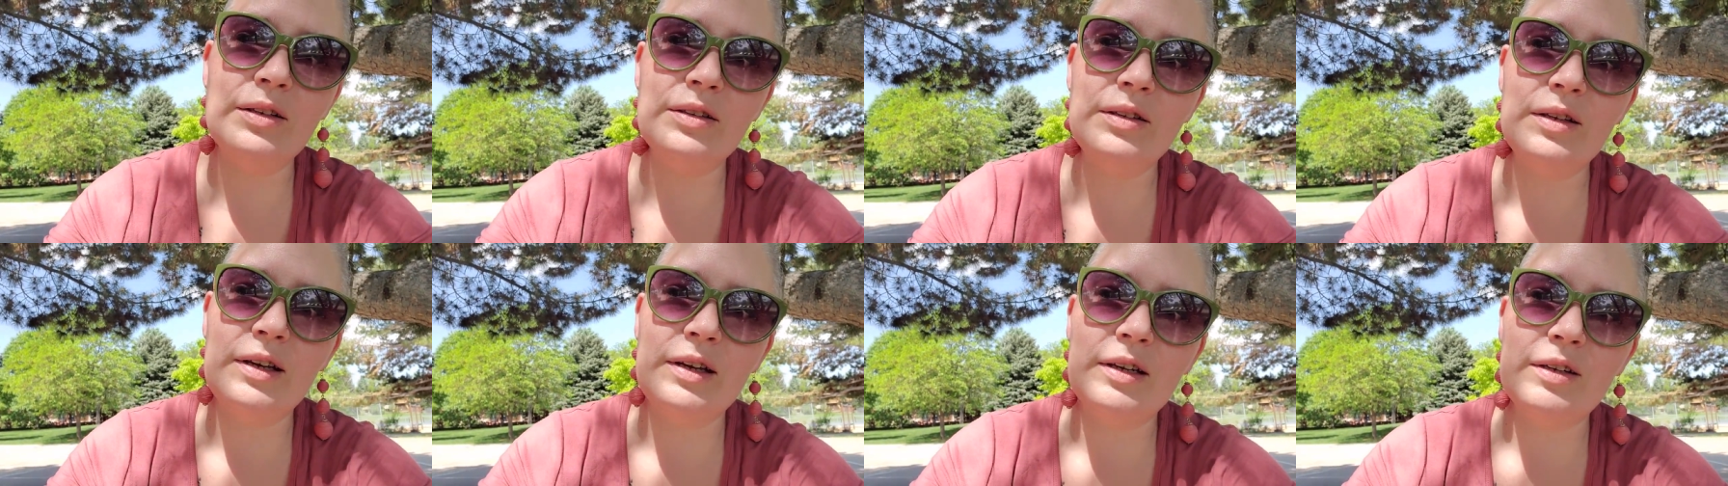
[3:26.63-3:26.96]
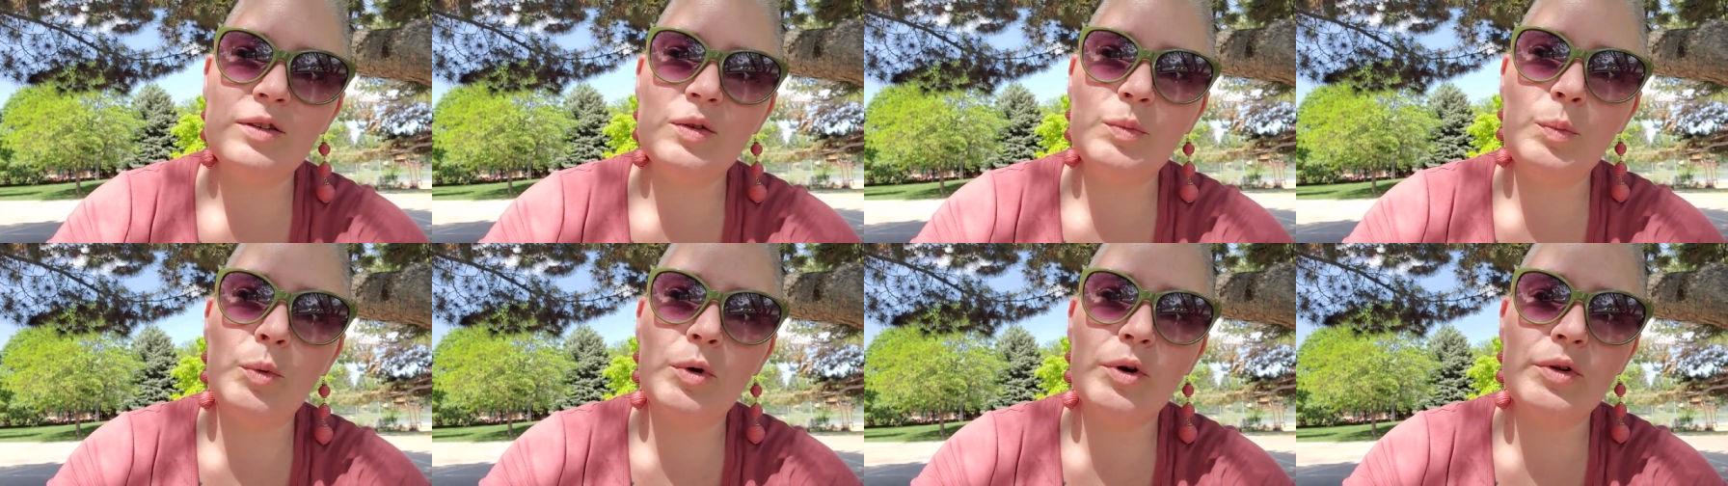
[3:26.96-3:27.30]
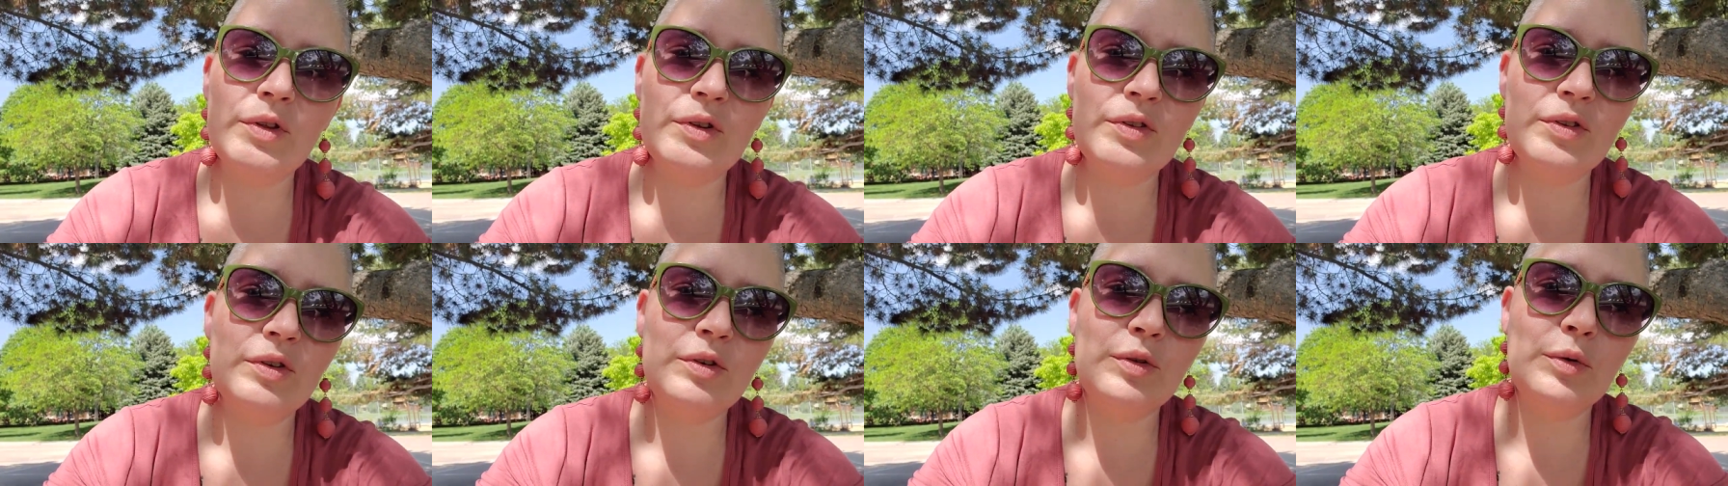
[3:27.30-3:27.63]
as I explore
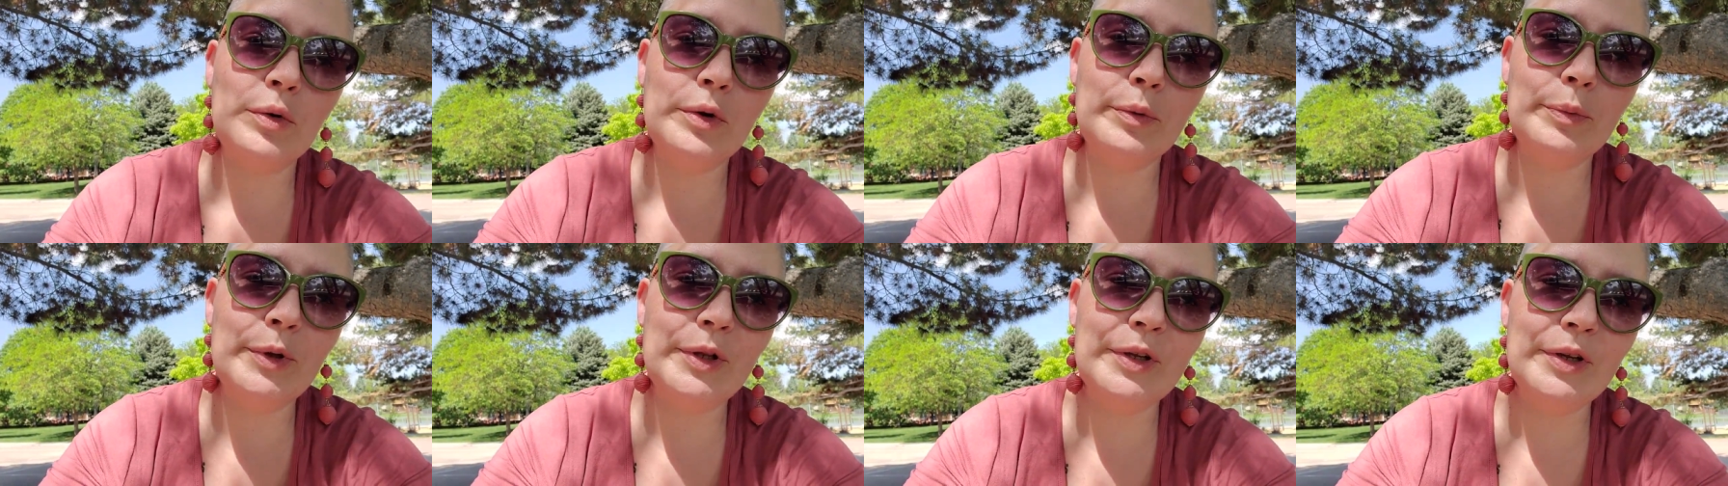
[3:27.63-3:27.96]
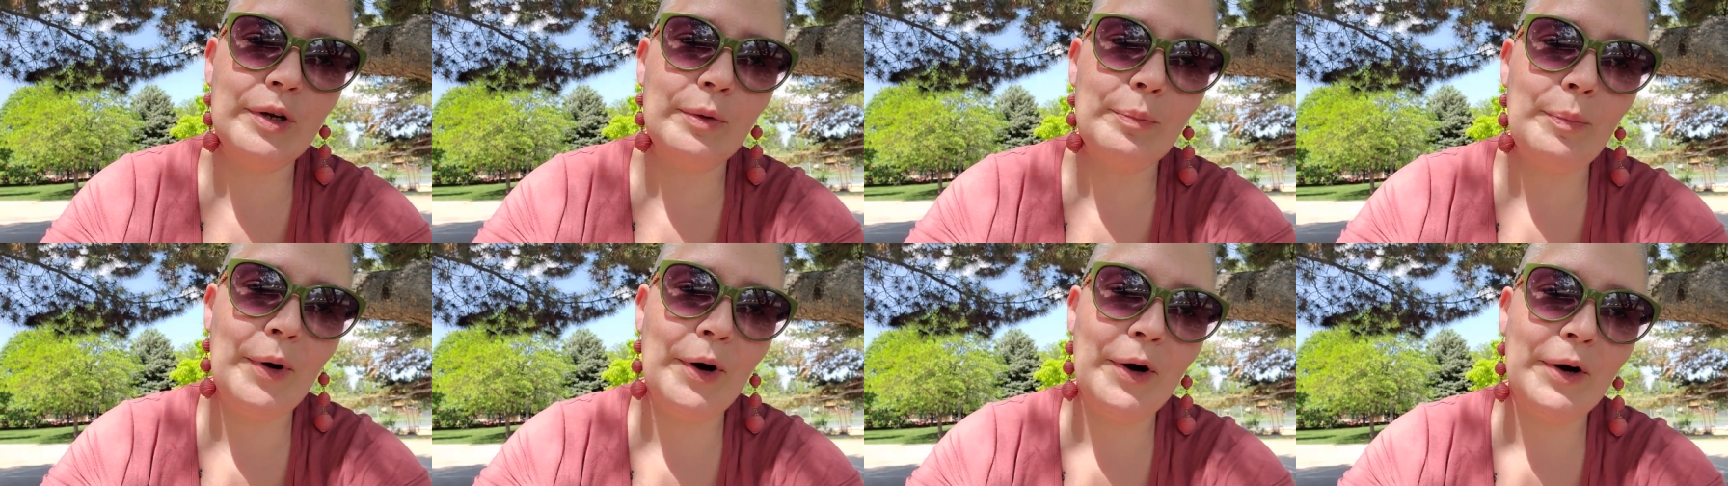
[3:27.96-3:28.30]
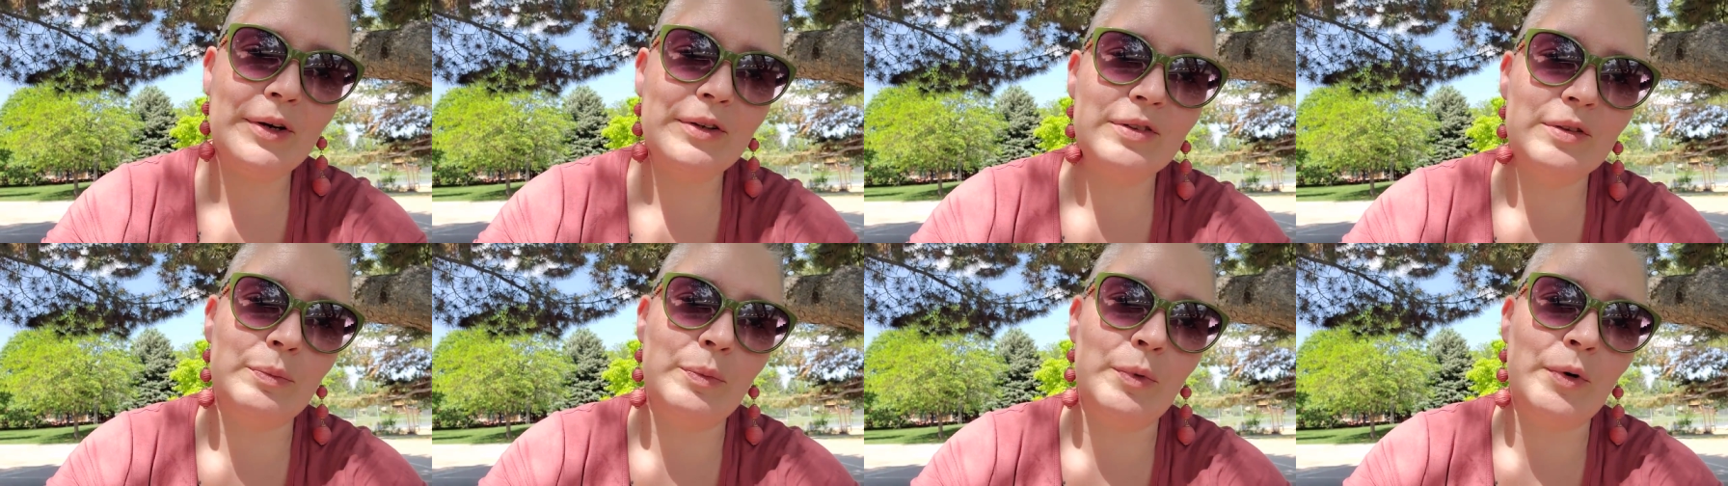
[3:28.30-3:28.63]
this adorable little
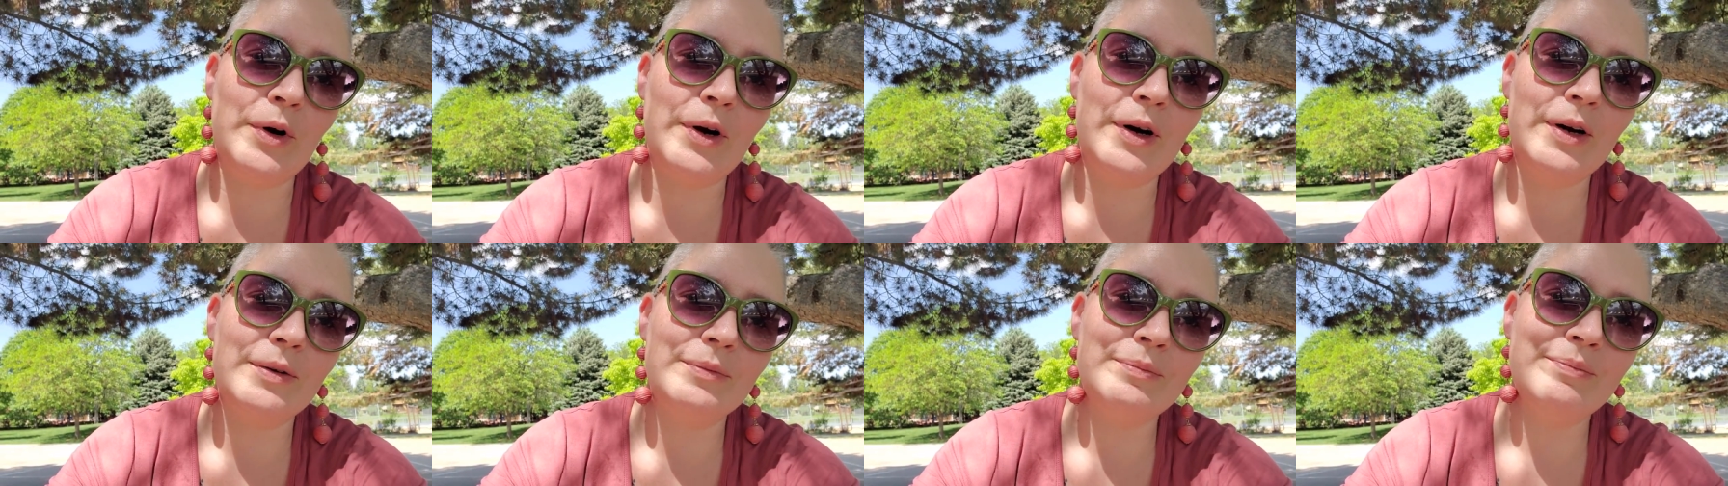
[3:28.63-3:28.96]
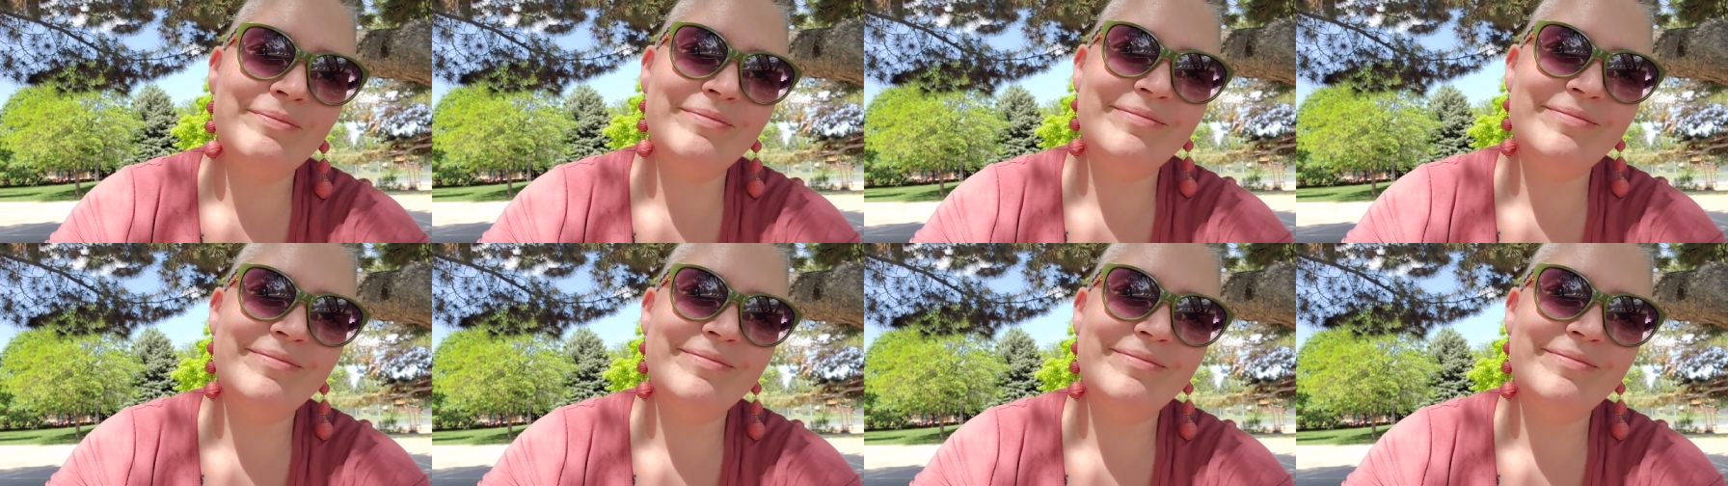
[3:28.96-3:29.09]
park some more.